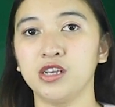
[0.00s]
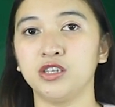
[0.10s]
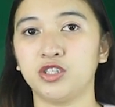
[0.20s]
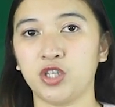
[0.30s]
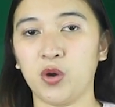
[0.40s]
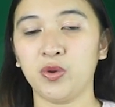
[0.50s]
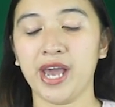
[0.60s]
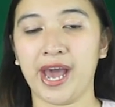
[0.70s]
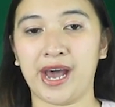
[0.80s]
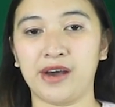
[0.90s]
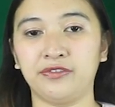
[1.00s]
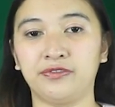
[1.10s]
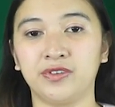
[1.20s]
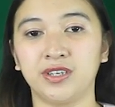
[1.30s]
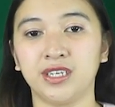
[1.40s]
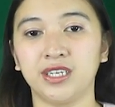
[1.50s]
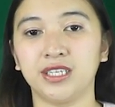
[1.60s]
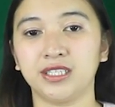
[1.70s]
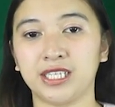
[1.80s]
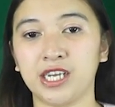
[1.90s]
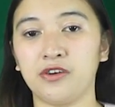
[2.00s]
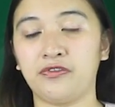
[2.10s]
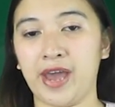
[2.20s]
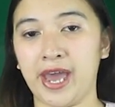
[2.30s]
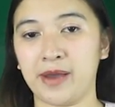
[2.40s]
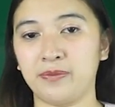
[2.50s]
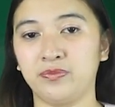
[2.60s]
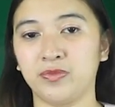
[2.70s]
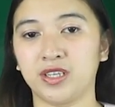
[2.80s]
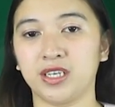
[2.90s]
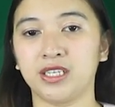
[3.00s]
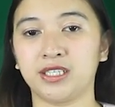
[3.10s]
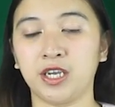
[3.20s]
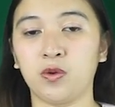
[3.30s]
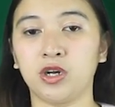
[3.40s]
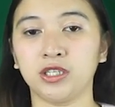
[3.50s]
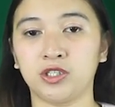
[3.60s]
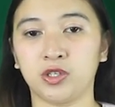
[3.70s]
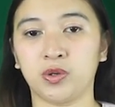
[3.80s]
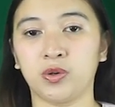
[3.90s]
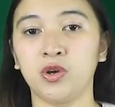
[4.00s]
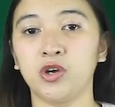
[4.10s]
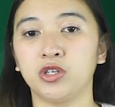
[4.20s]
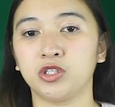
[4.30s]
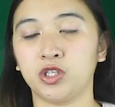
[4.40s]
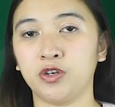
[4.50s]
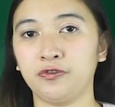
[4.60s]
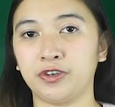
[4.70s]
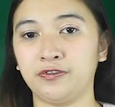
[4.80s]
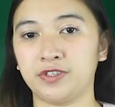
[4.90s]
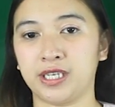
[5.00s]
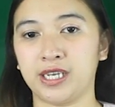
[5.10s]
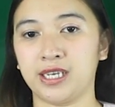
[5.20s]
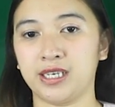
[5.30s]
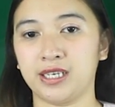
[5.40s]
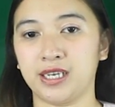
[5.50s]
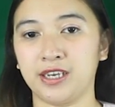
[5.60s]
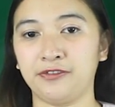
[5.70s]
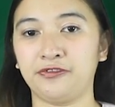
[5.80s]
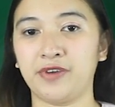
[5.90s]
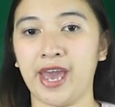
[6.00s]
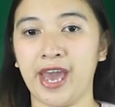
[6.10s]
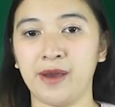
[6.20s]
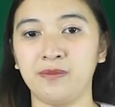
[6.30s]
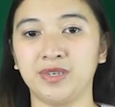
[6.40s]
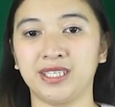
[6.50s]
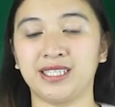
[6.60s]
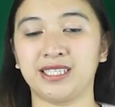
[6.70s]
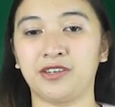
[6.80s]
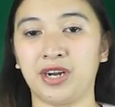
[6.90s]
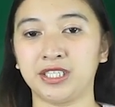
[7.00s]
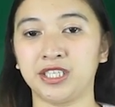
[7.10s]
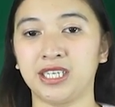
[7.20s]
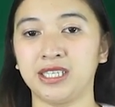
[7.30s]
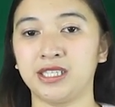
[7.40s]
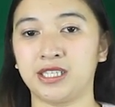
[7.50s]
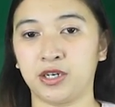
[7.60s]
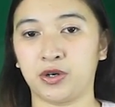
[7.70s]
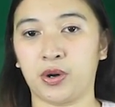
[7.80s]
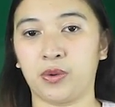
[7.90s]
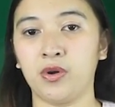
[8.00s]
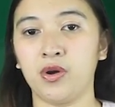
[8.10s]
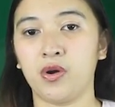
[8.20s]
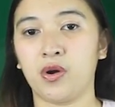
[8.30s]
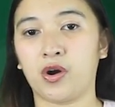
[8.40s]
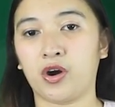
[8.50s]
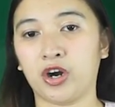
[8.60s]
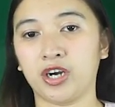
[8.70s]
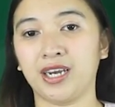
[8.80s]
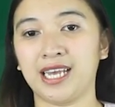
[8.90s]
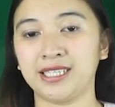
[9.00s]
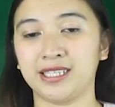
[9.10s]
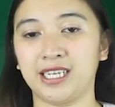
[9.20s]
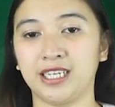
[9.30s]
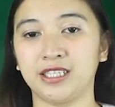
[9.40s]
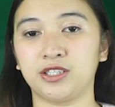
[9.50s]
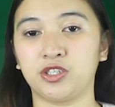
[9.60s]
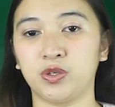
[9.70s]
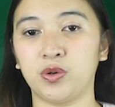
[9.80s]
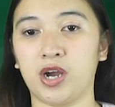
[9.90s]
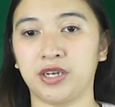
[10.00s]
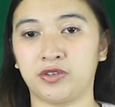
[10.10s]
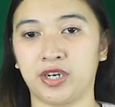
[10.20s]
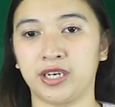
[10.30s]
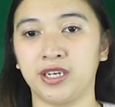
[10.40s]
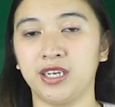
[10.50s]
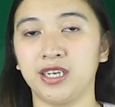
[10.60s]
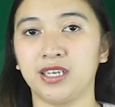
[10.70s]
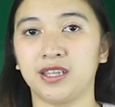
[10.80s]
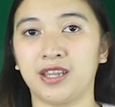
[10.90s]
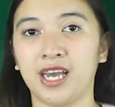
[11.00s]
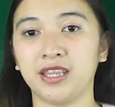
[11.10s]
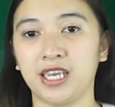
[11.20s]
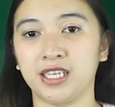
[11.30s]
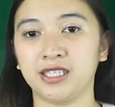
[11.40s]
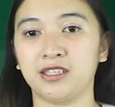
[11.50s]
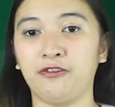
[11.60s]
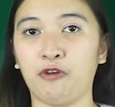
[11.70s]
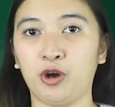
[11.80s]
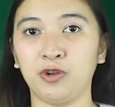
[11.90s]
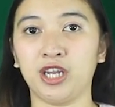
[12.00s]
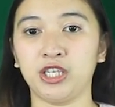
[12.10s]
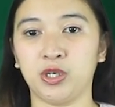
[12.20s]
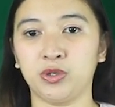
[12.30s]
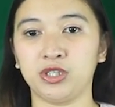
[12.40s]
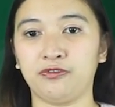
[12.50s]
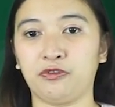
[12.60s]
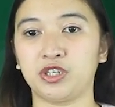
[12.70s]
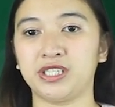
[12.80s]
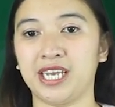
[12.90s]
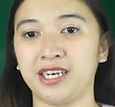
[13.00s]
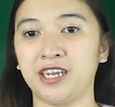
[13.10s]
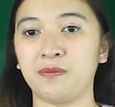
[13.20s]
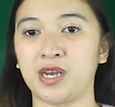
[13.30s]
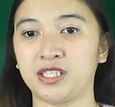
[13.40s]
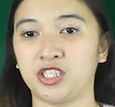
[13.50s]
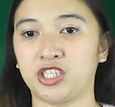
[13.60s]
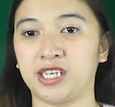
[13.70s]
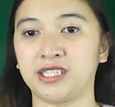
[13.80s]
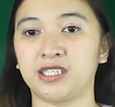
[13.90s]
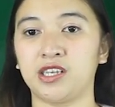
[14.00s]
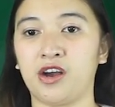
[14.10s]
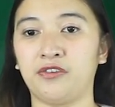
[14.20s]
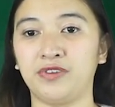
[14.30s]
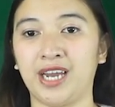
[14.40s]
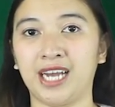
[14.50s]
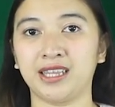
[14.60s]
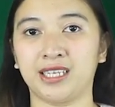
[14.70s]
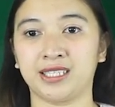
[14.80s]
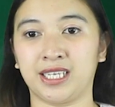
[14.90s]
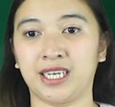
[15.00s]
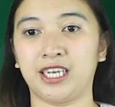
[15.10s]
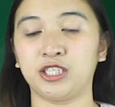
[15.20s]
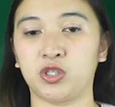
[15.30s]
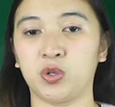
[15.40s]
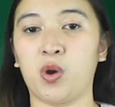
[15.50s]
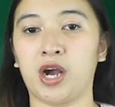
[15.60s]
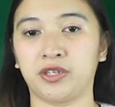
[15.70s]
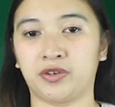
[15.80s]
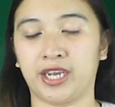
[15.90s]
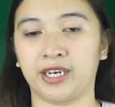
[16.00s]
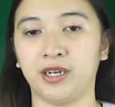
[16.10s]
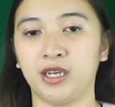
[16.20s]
So we have T of m is equal to 250 if m is greater than 0 or less than 200. That is the formula used for sending messages of not exceeding 200,